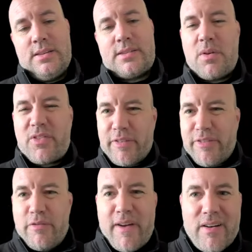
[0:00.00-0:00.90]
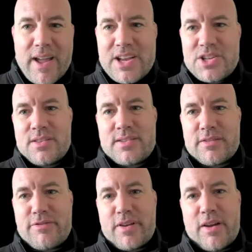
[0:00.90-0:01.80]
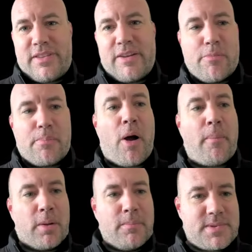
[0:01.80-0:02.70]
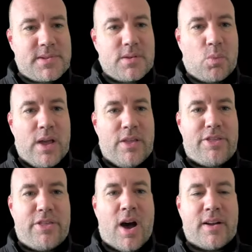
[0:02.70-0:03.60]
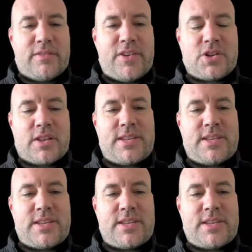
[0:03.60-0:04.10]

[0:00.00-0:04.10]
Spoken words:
So we've got a few variations of different problems with artificial